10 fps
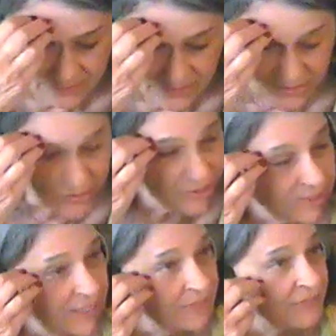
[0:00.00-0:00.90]
the
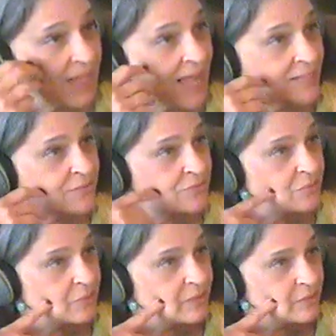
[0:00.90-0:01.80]
turkey flying through
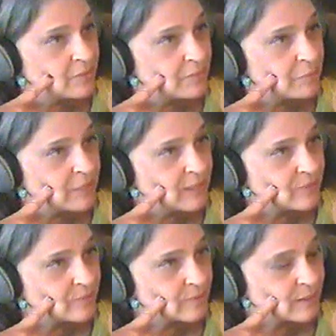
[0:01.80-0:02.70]
the window of the
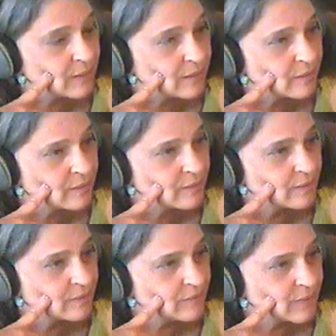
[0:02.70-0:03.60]
bus here.
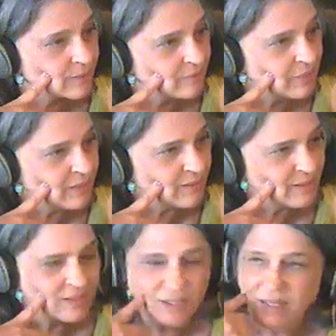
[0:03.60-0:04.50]
Did you hear about
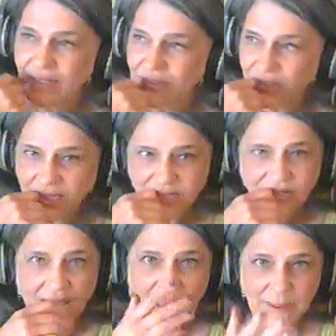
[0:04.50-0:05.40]
it?
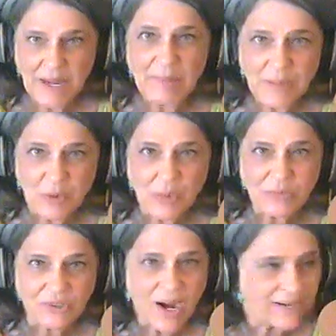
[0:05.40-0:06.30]
Geez. I mean, remember,
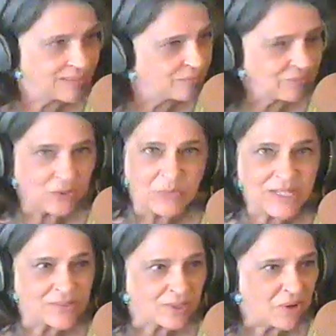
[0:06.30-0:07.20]
we were talking a few
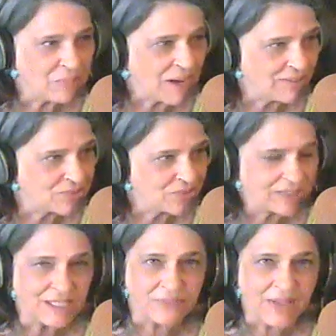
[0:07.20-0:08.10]
weeks ago about a
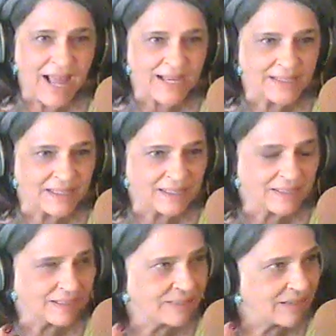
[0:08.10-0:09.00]
turkey flying
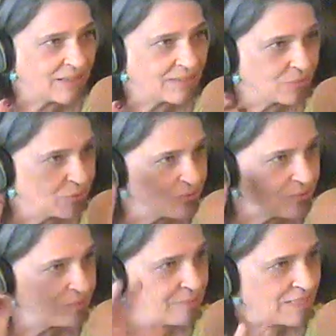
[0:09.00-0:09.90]
in through
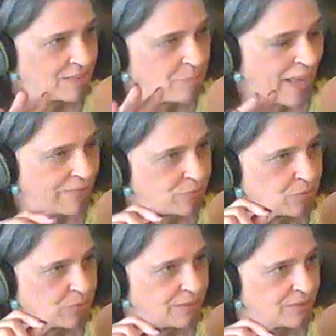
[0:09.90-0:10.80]
somebody's
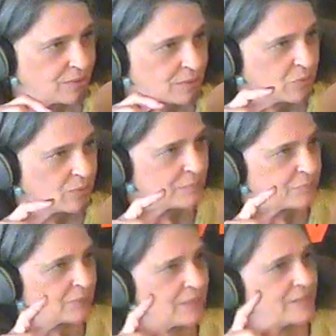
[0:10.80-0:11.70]
bathroom window in
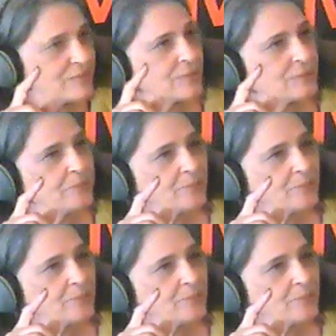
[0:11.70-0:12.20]
Point Breeze